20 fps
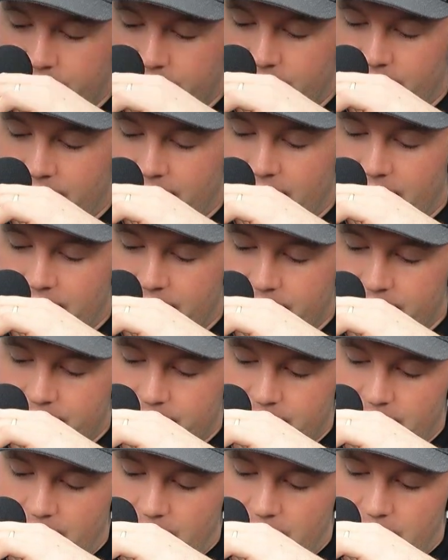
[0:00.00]
I got:
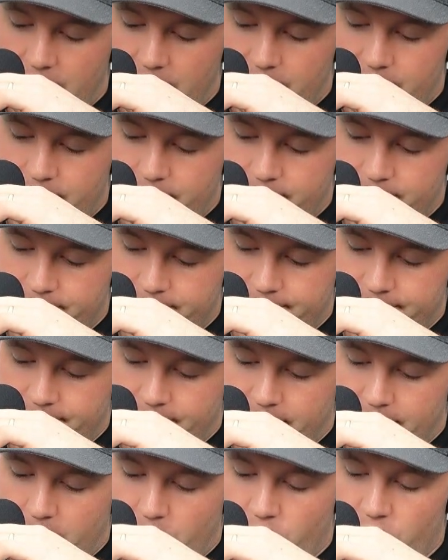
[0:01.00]

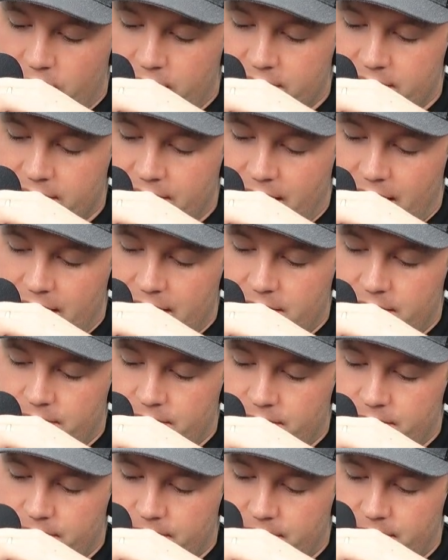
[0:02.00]
what is an
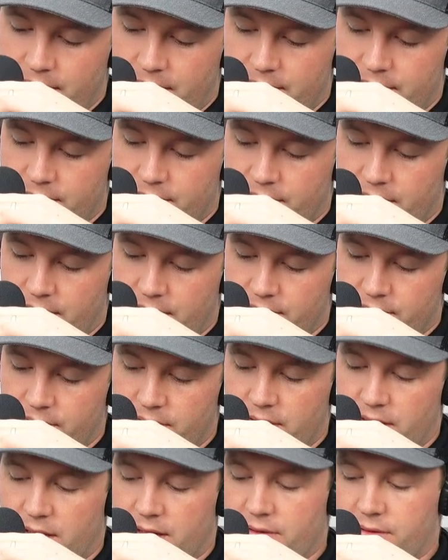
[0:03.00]
item under
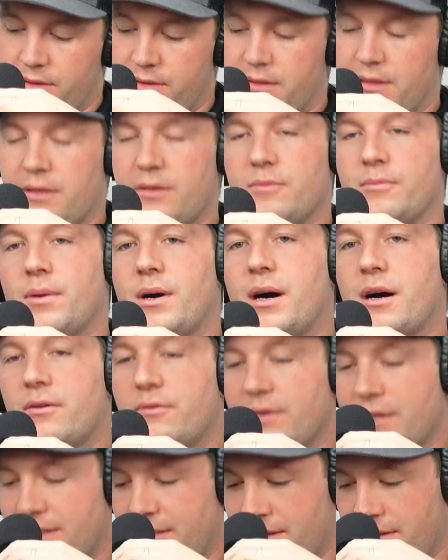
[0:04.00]
$100 that you bought
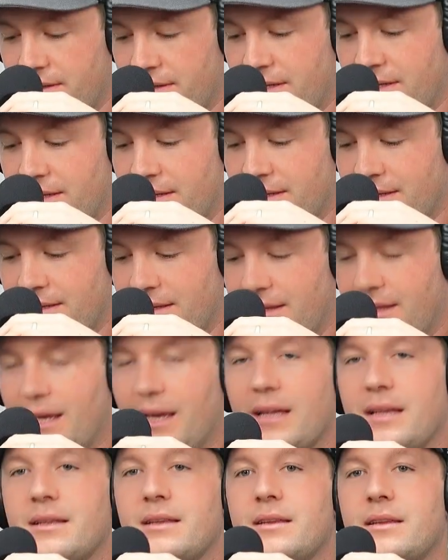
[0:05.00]
recently
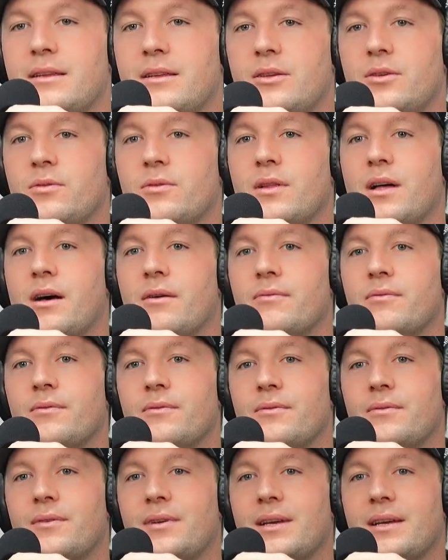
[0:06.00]
that you love?
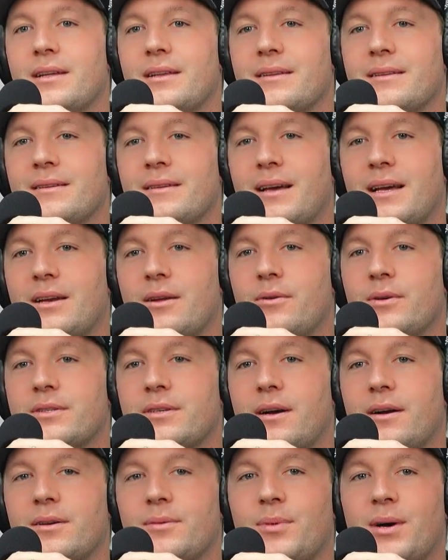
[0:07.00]
And I know it's
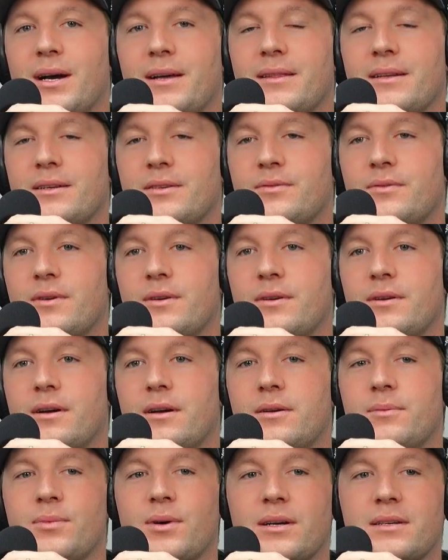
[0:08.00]
hard to buy things for under
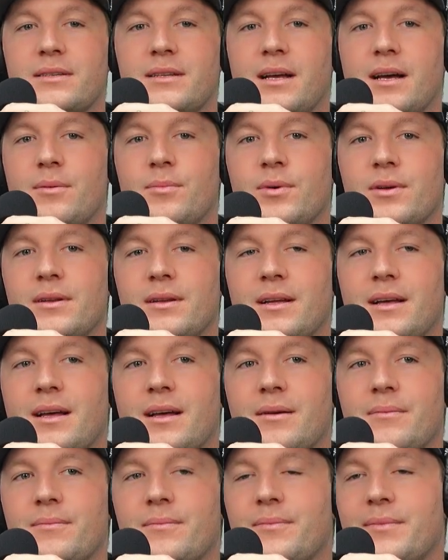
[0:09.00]
$100 now, but
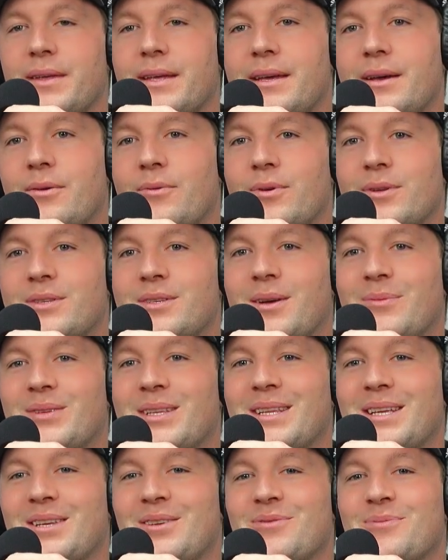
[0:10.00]
what's something
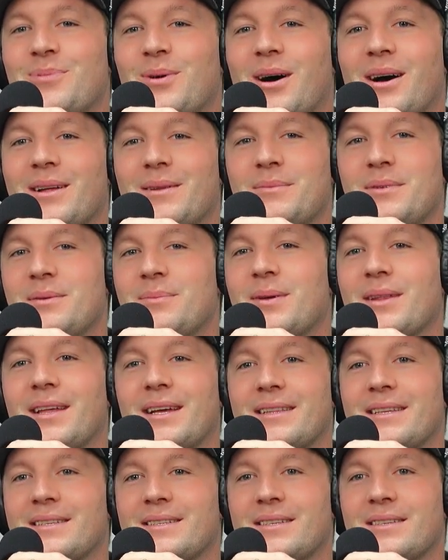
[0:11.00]
that you've bought and you've been like,
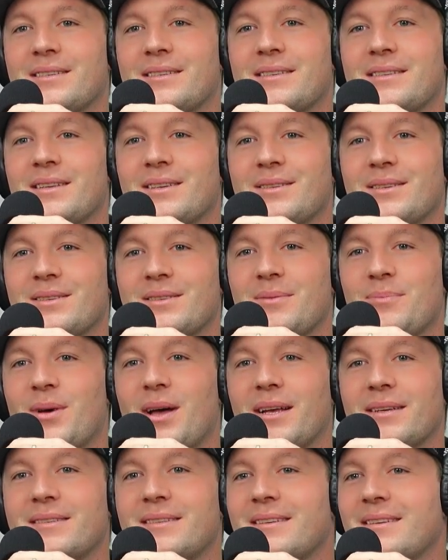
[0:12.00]
this is the best?